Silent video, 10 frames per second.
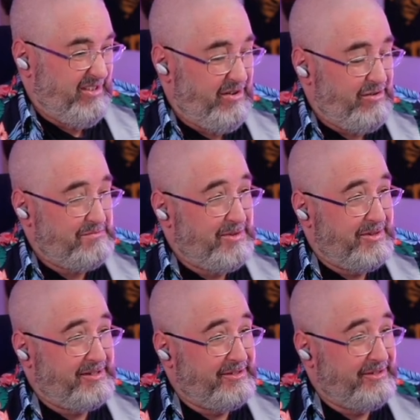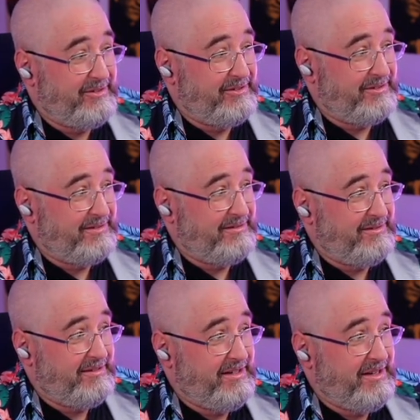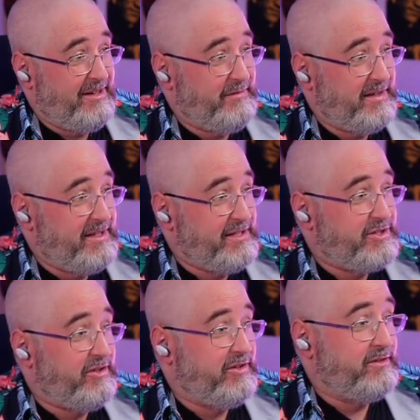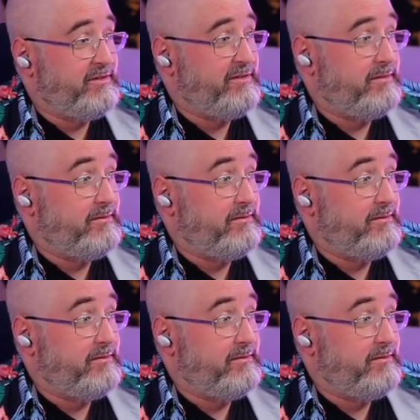oh my God. Yeah, I think he's gone.